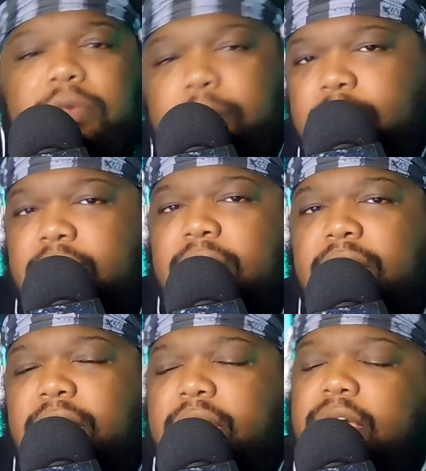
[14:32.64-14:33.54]
put it
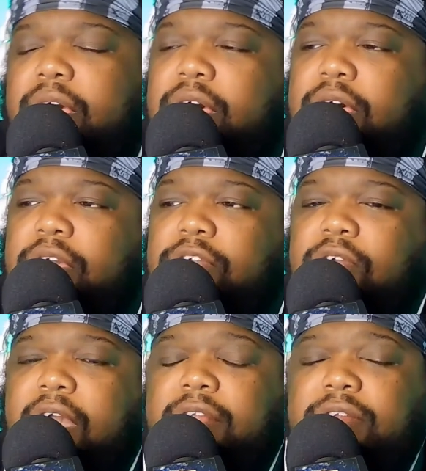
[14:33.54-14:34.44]
in the
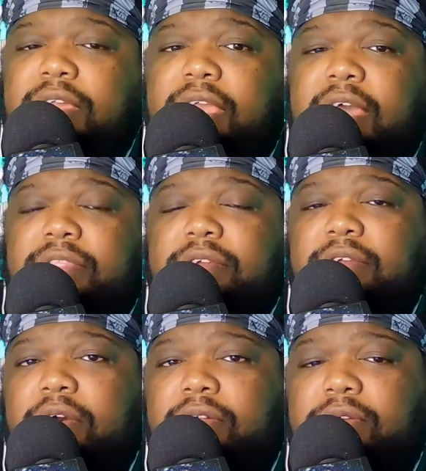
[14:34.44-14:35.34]
grinder
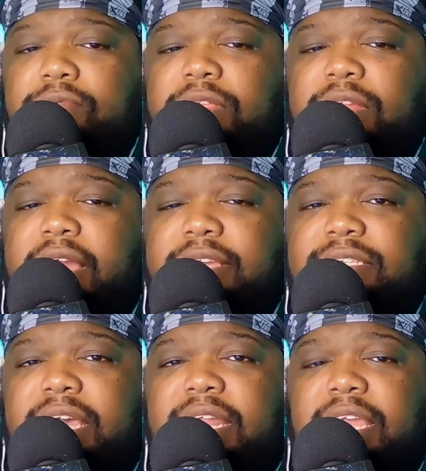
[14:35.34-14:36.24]
together on a really nice
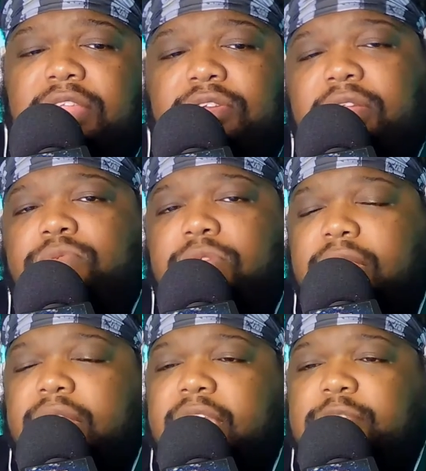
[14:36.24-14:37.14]
setting, and you get a
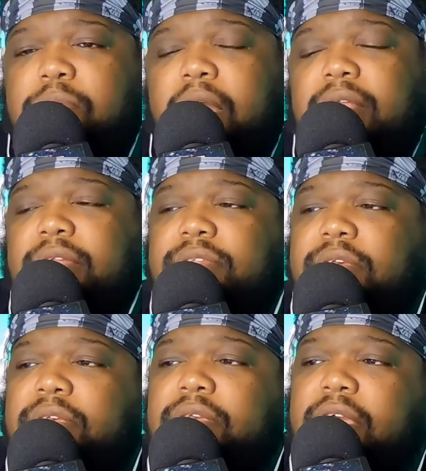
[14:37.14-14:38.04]
really nice product
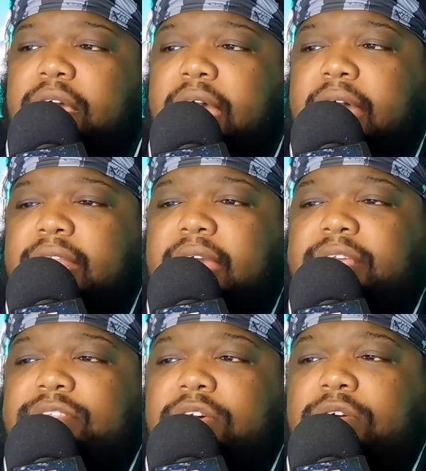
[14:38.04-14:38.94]
out of
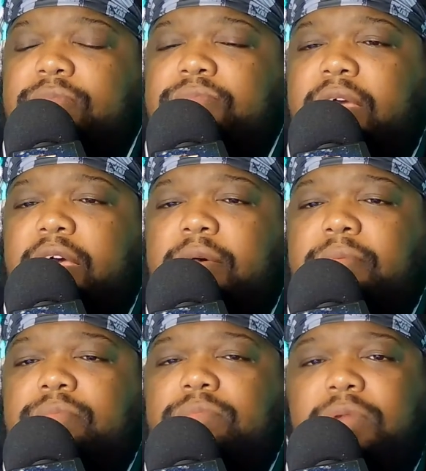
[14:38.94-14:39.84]
that. So
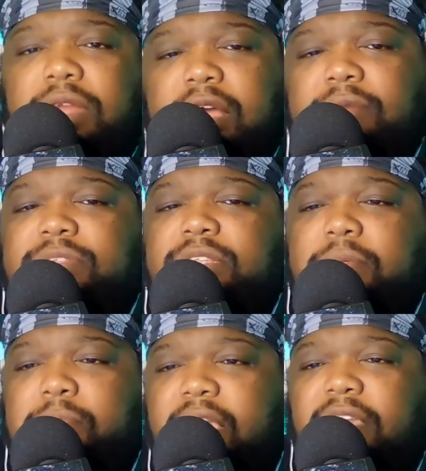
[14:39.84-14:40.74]
when it comes to
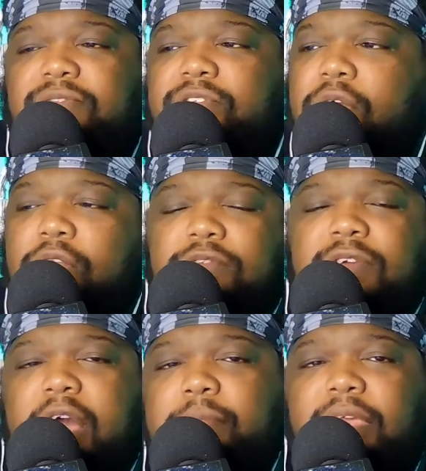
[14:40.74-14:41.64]
the beef, don't
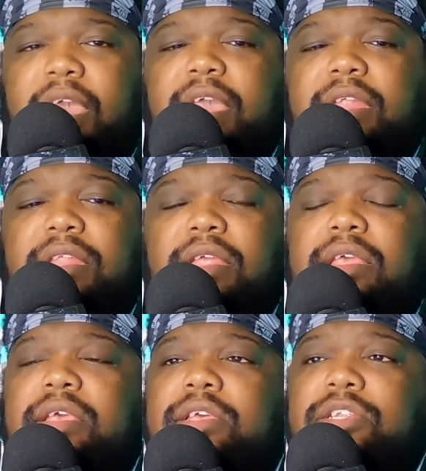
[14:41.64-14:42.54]
overcomplicate it.
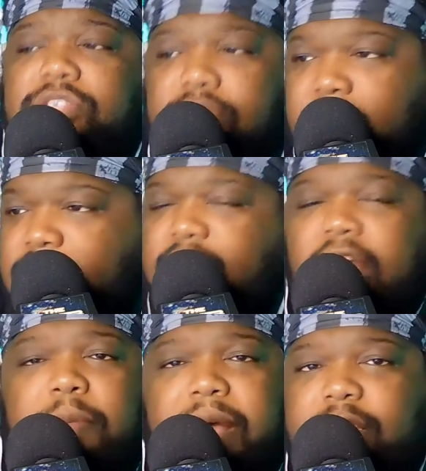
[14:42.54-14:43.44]
It's
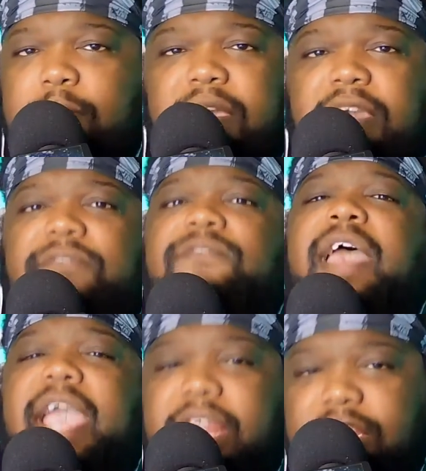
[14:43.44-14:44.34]
all about the beef.
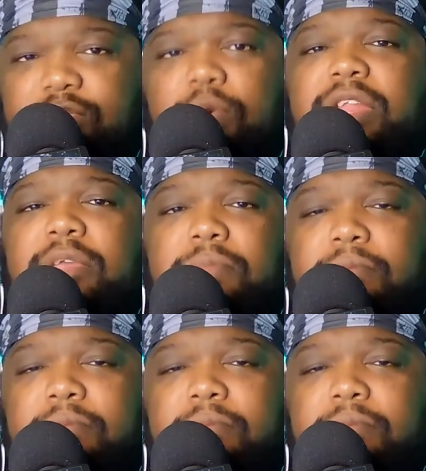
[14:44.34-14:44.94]
80-20,